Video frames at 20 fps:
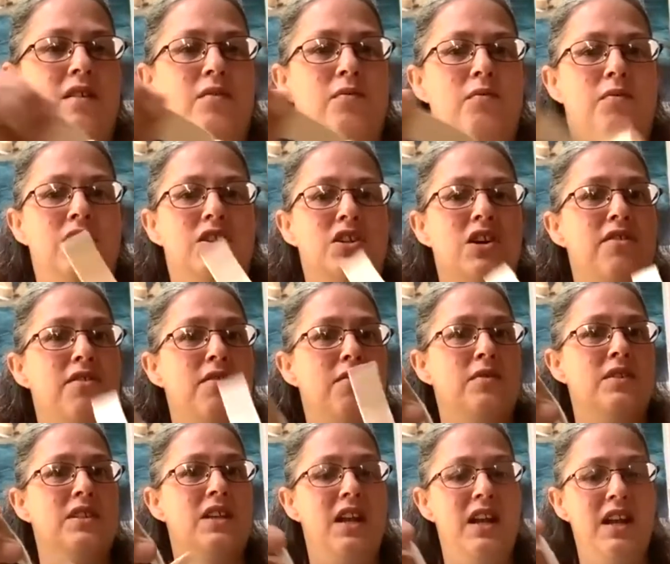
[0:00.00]
which I thought
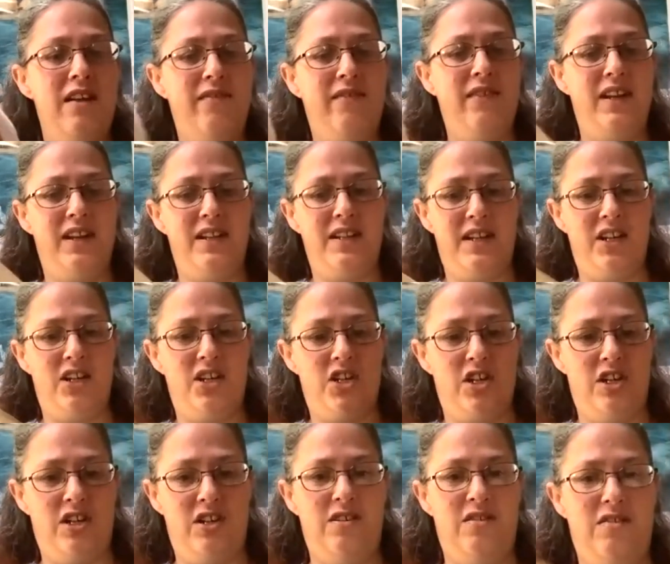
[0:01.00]
was a lovely
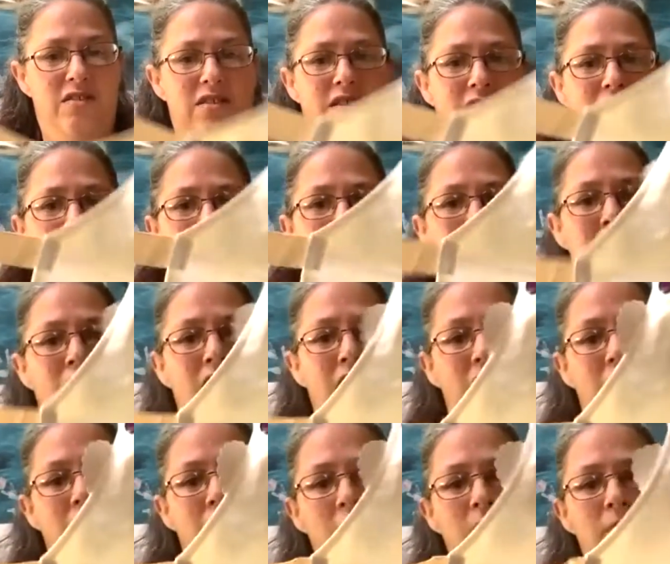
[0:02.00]
addition.
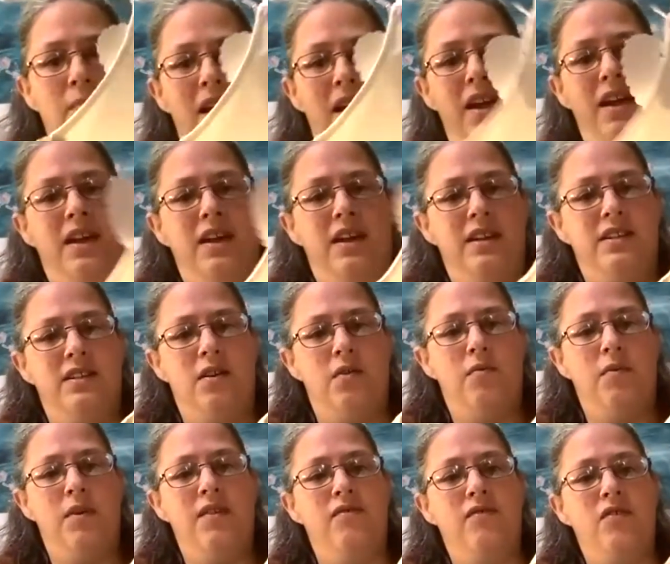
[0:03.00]
And
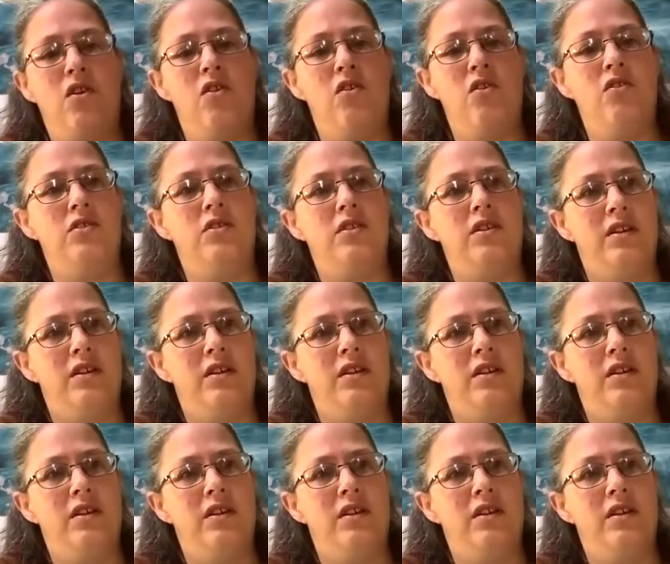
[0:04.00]
we've got